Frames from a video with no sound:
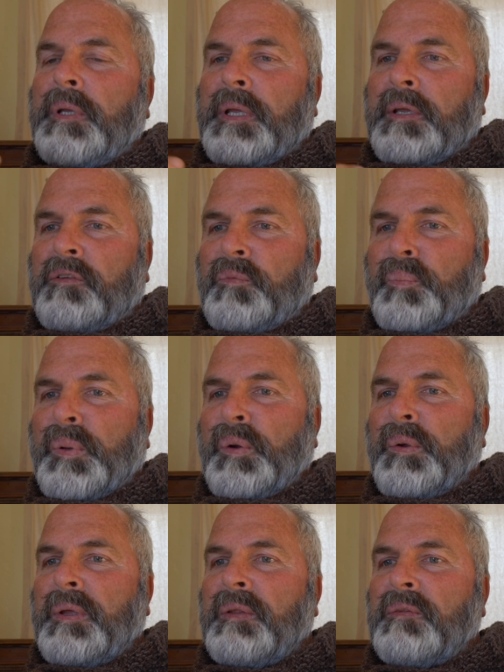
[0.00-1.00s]

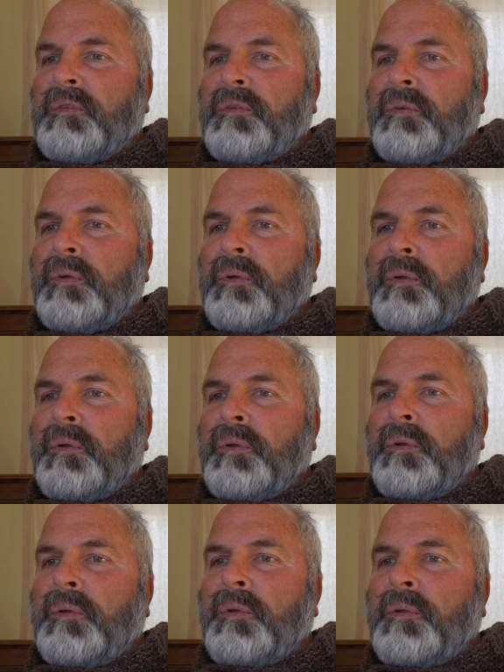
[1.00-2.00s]
experience
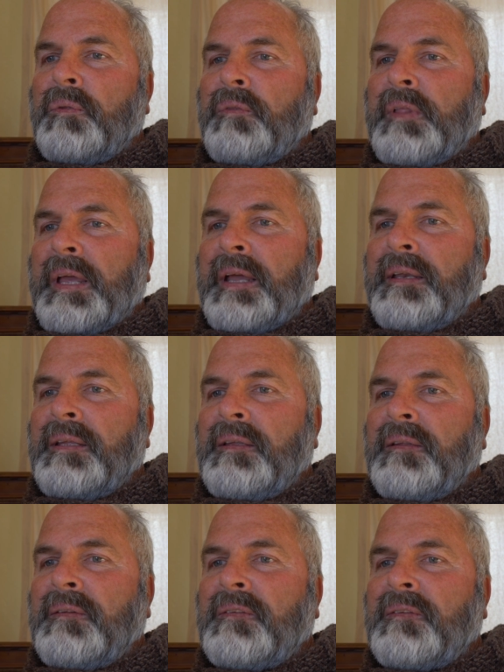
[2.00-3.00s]
that
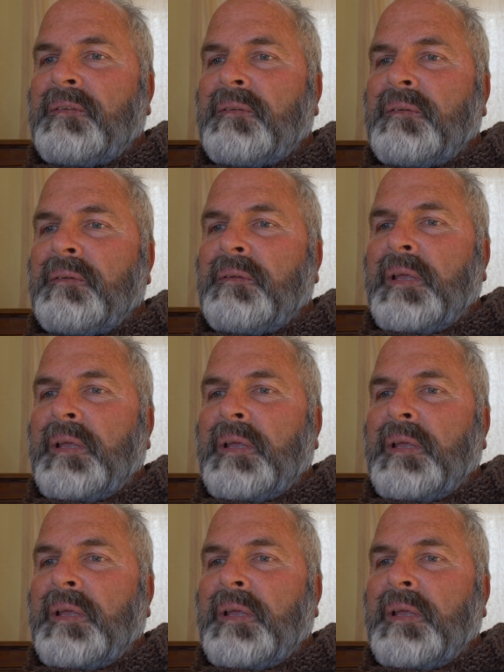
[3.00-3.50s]
is